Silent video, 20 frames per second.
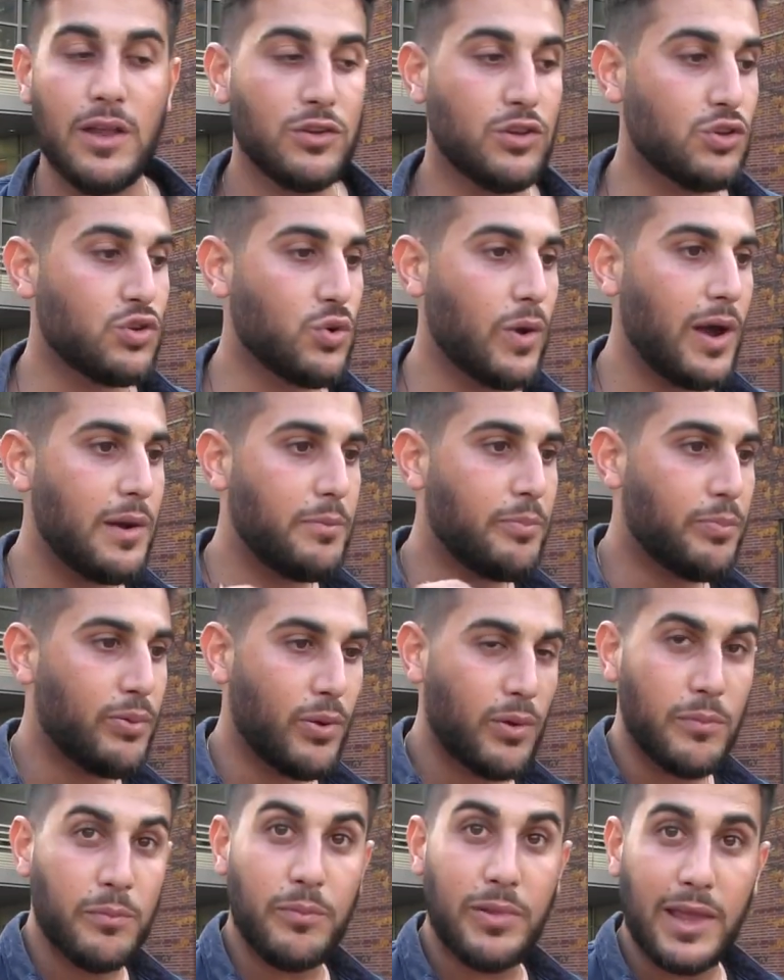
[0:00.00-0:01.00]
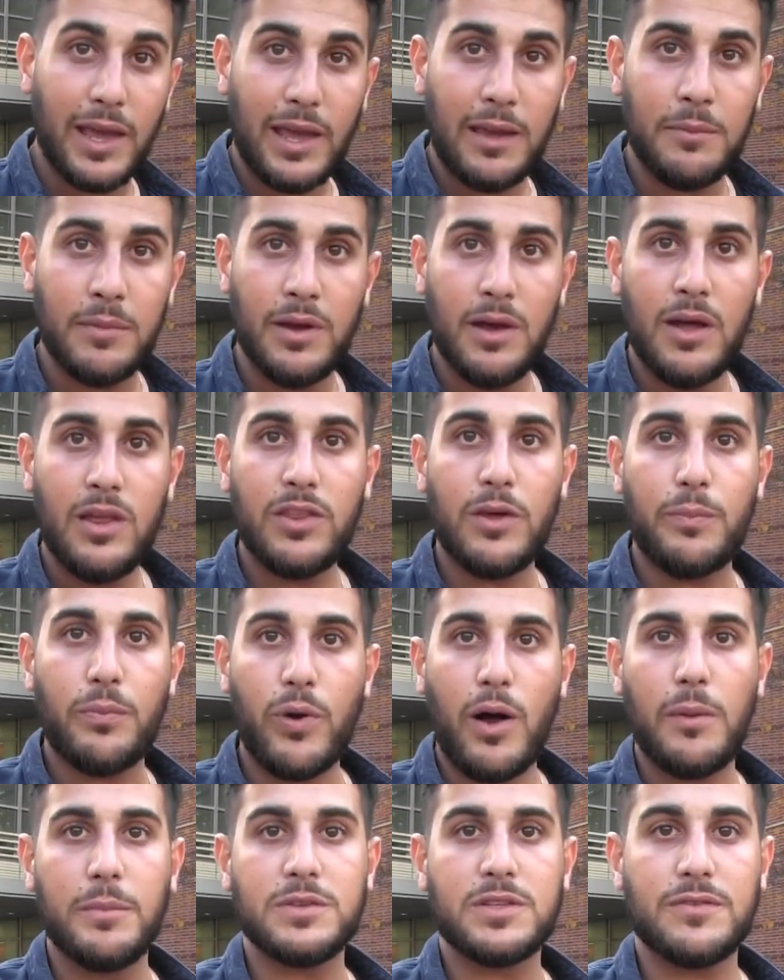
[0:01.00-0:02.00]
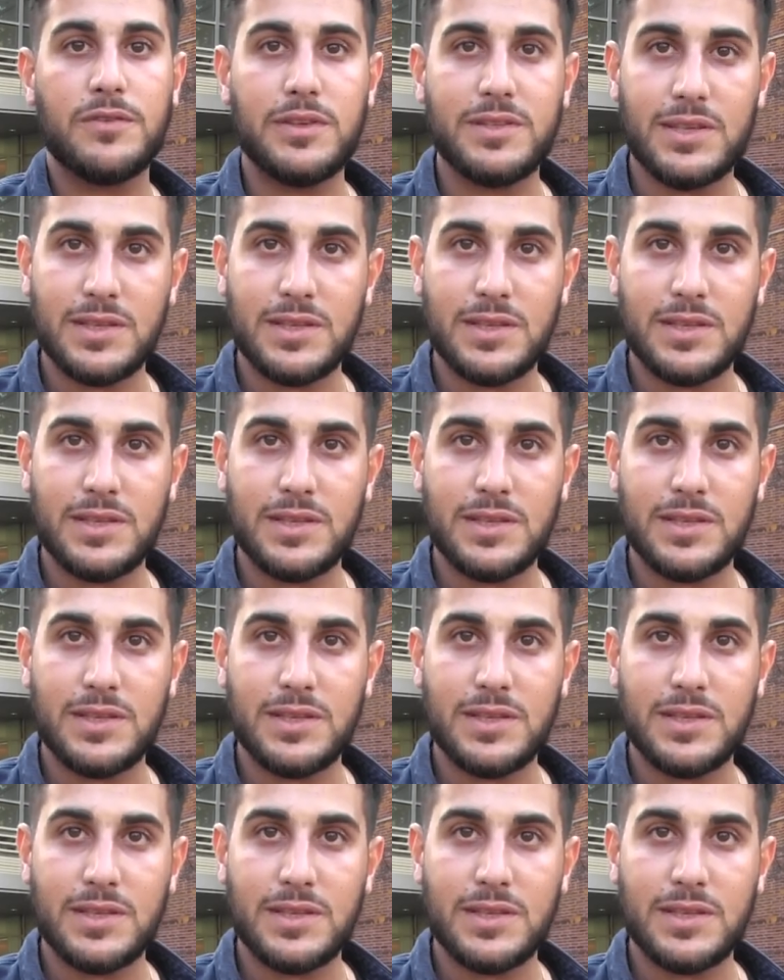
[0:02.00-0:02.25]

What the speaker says: to try and blame the problems of the